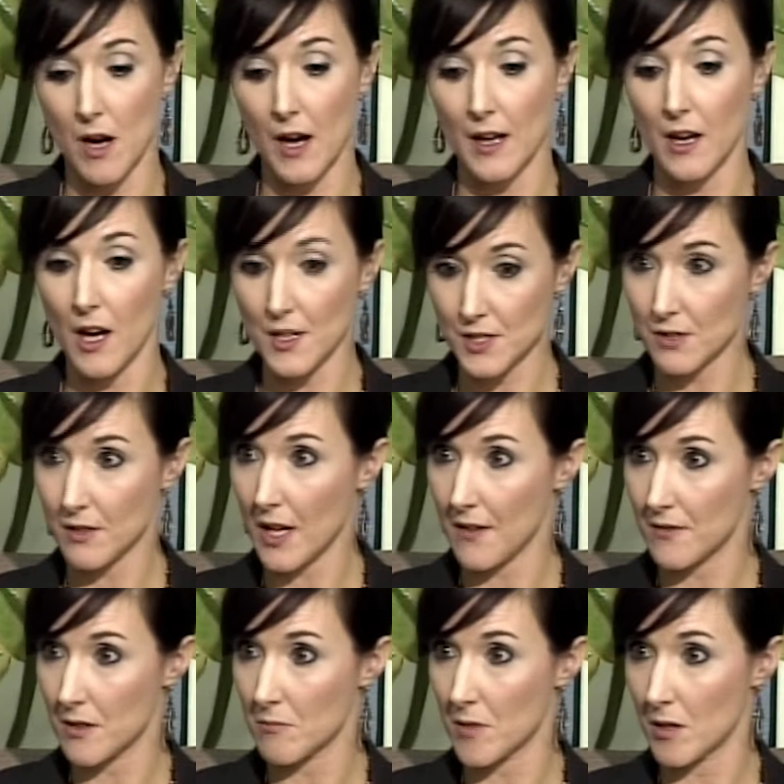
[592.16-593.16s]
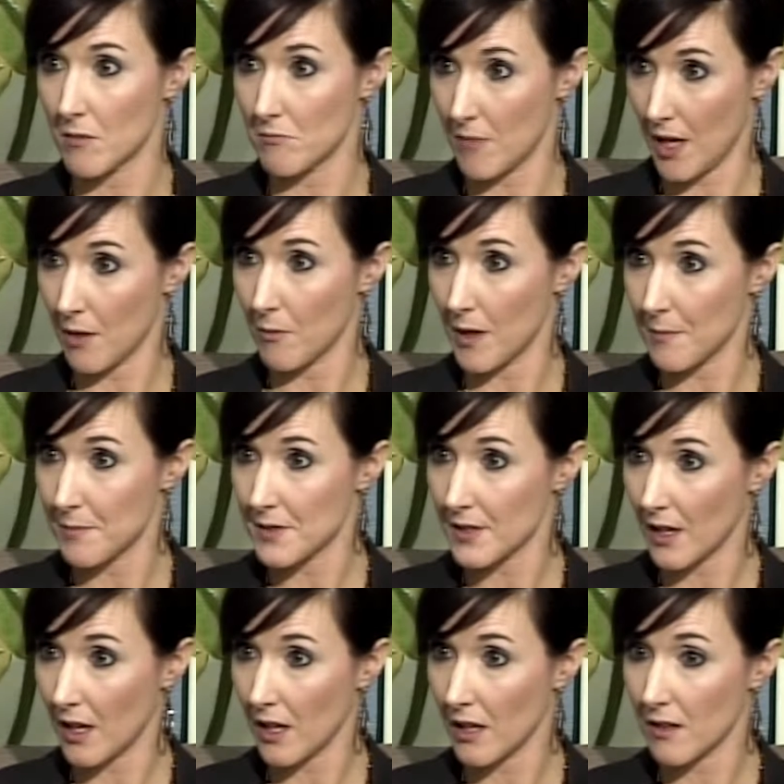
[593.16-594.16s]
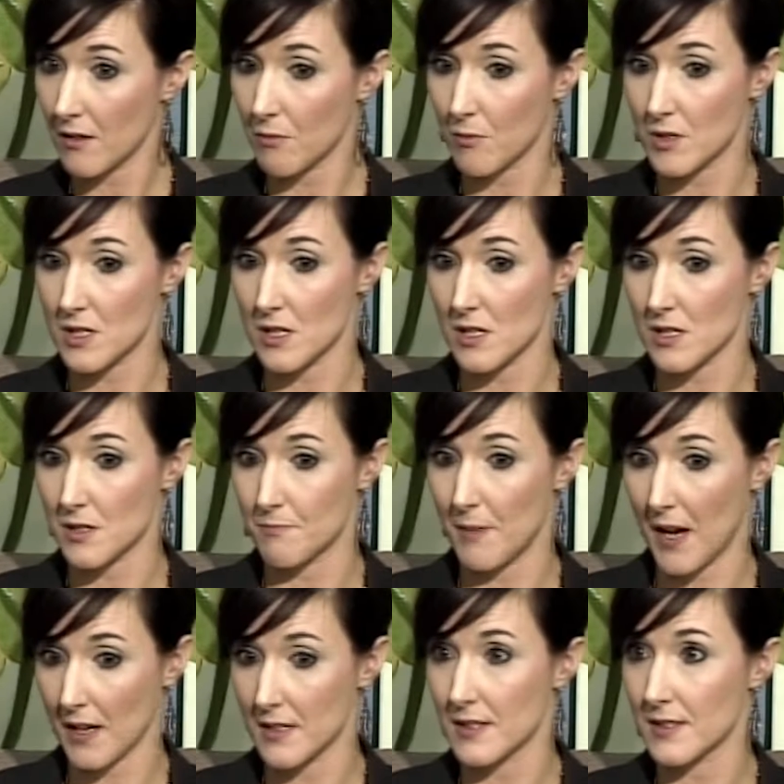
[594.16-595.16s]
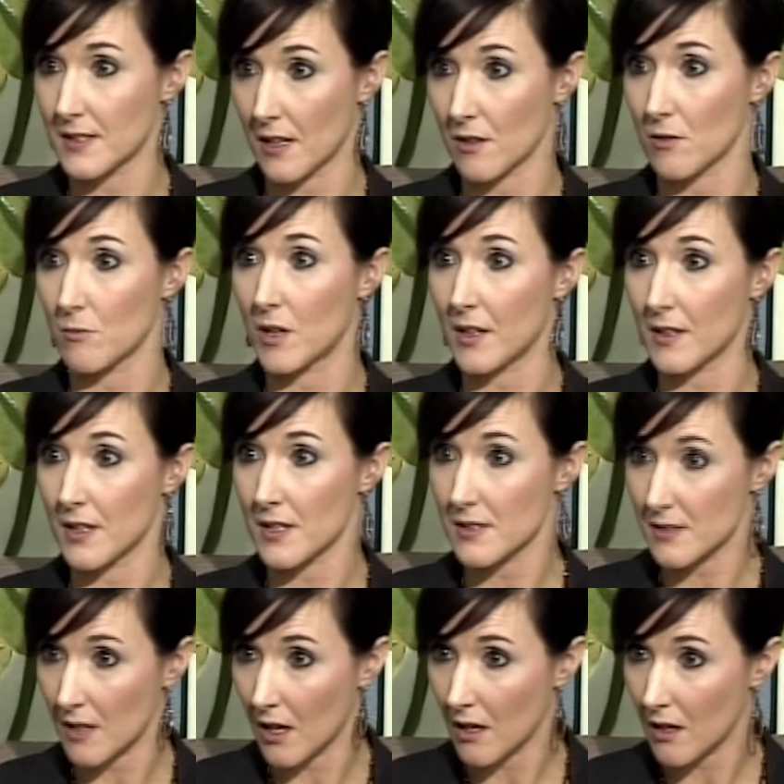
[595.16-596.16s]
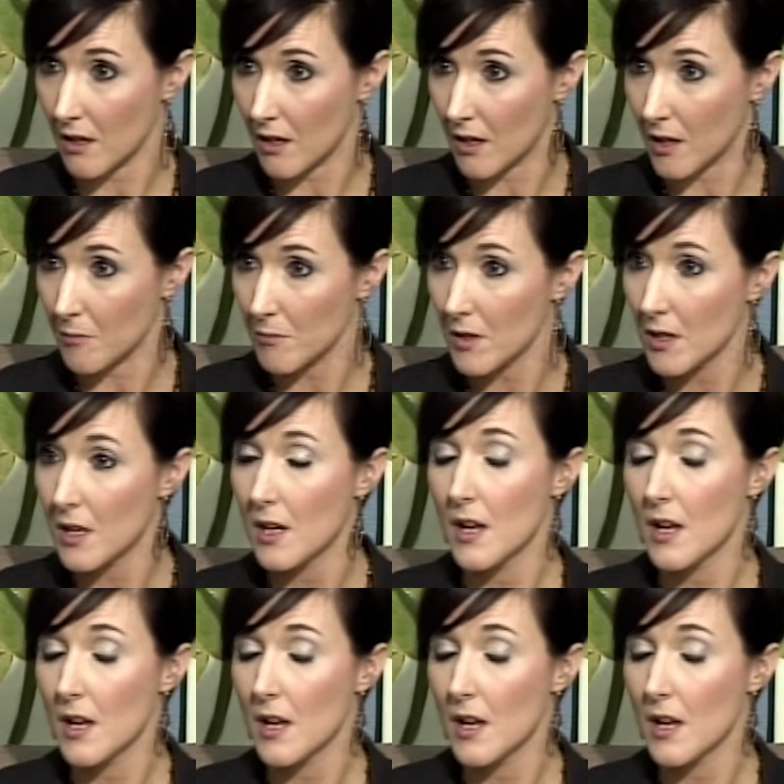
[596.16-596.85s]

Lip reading: I also have them on my website, which is backtocenterwellness.com,